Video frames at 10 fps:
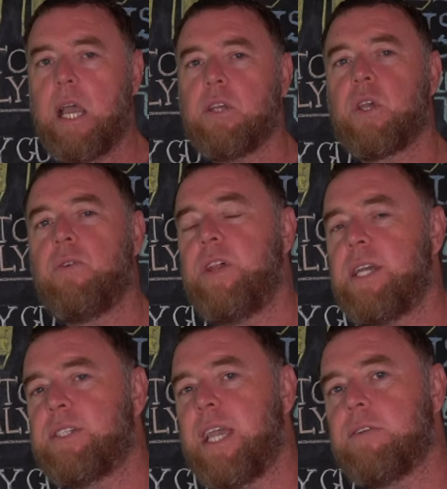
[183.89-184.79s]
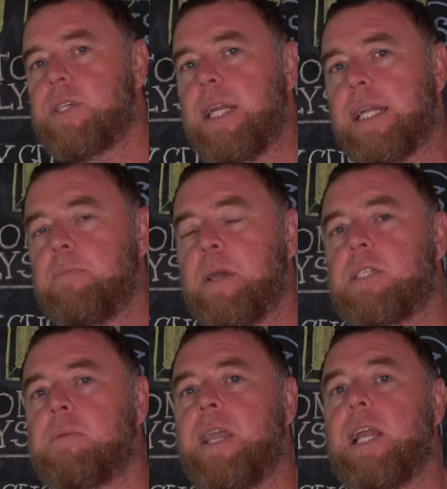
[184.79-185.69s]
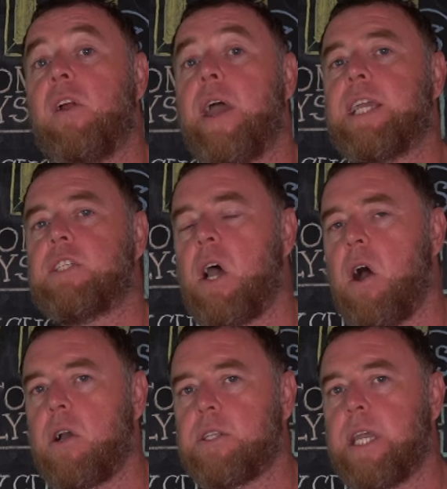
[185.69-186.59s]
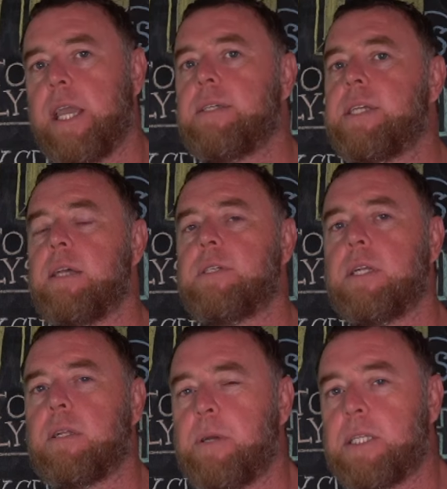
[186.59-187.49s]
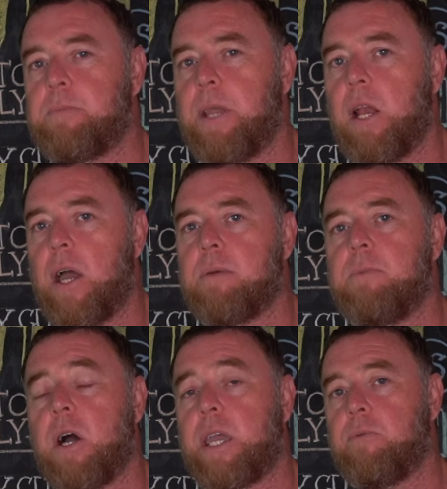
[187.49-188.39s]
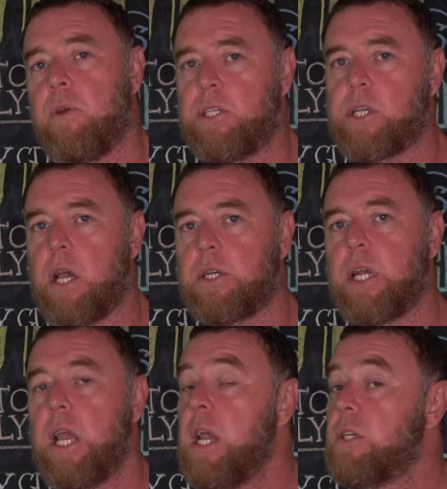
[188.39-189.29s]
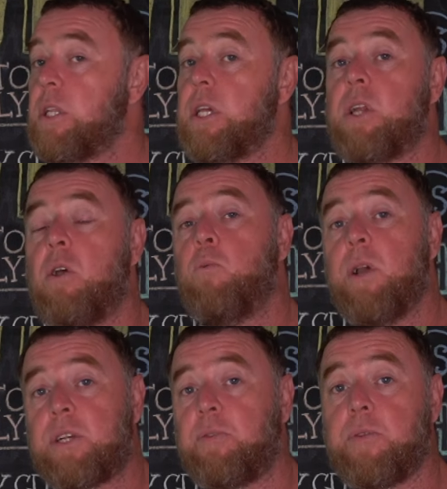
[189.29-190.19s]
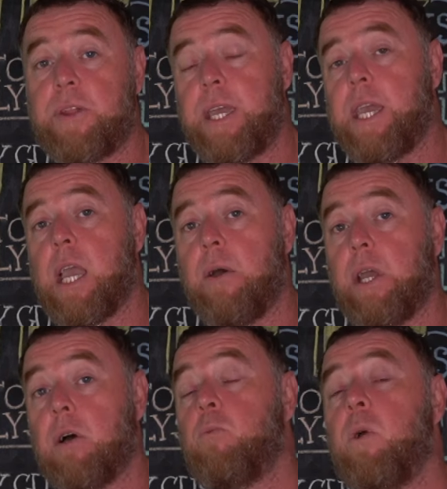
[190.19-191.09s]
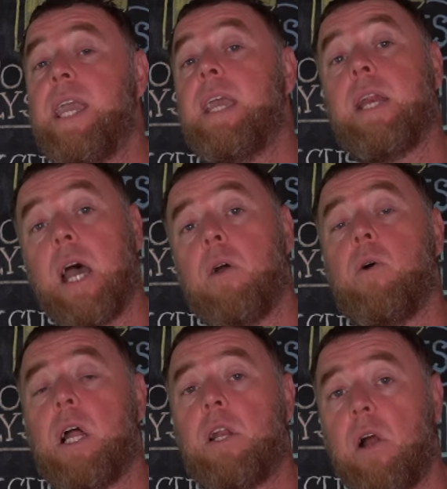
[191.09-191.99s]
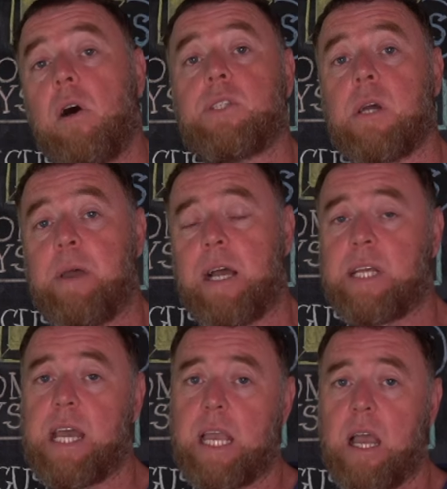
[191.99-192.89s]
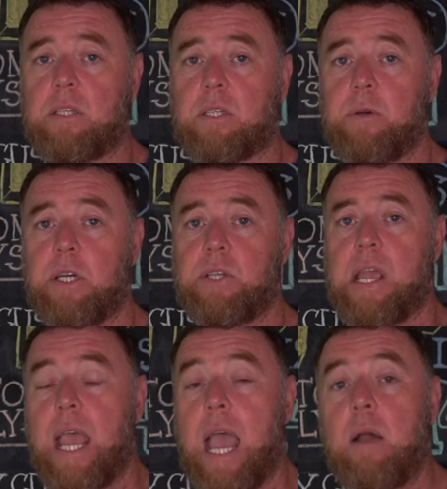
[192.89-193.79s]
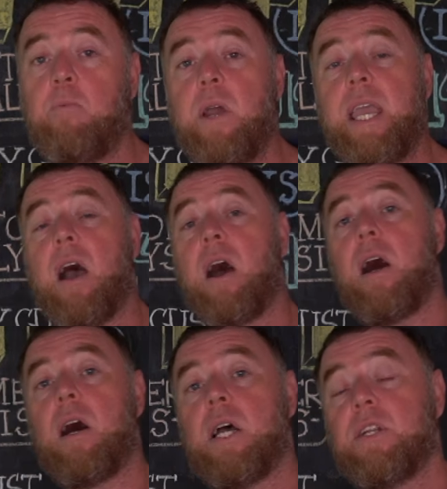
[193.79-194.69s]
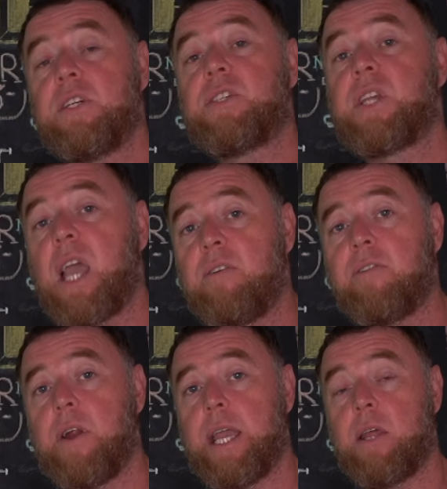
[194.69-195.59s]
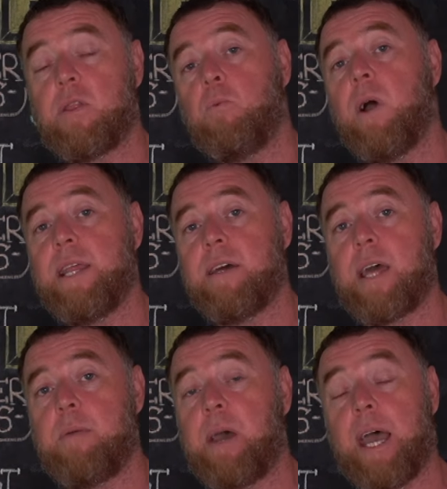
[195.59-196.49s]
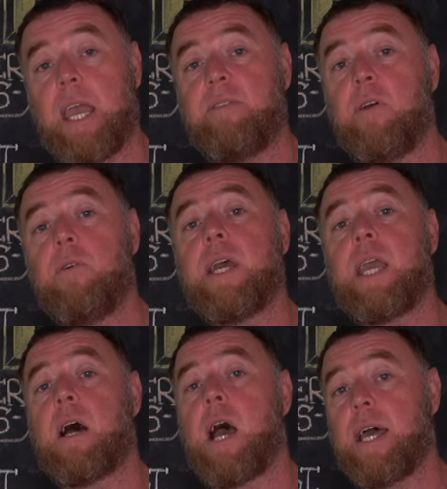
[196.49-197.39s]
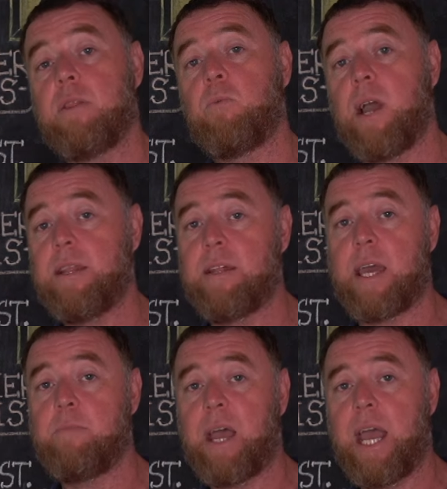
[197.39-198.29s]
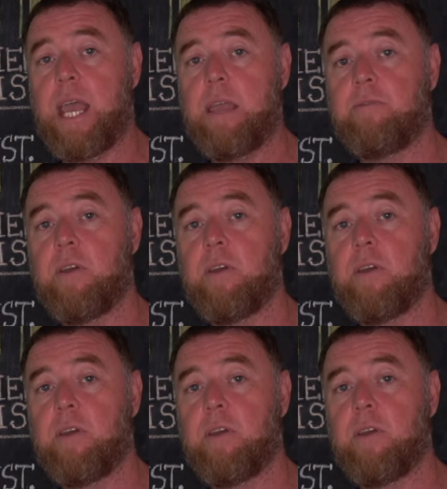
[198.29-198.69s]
So this sounds a little bit to me like targeting, it sounds a little bit to me like market research. So there's no wishful thinking going on. We know a lot about our customers and we are discovering the way that they behave, who they are and the way that they behave.